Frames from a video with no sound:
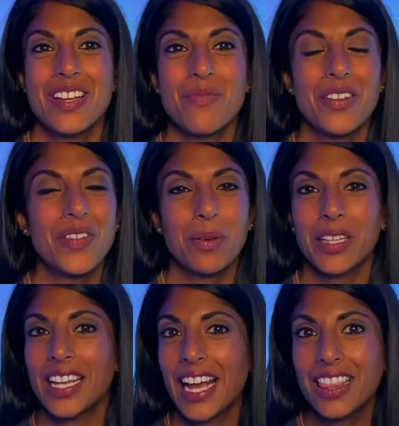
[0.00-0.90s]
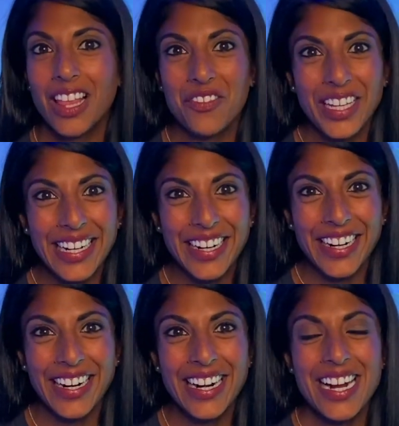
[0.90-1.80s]
My family and I love it
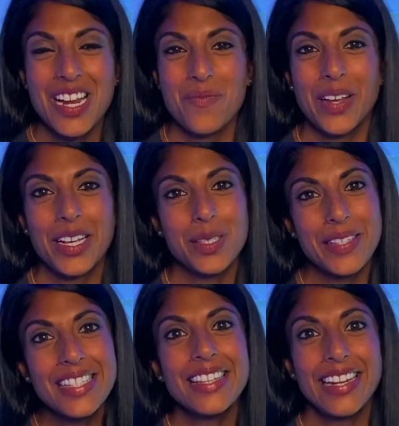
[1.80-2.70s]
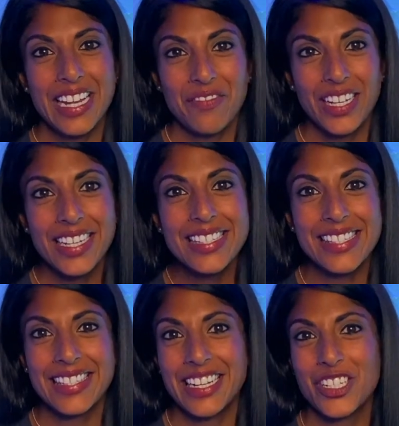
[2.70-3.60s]
here. My husband's in the Navy,
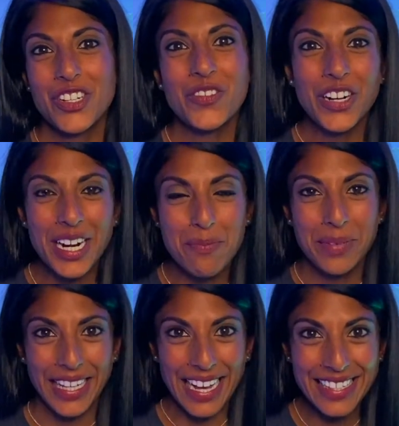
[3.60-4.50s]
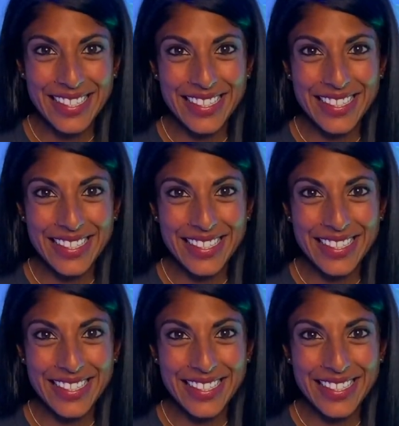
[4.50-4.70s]
stationed over at MPS.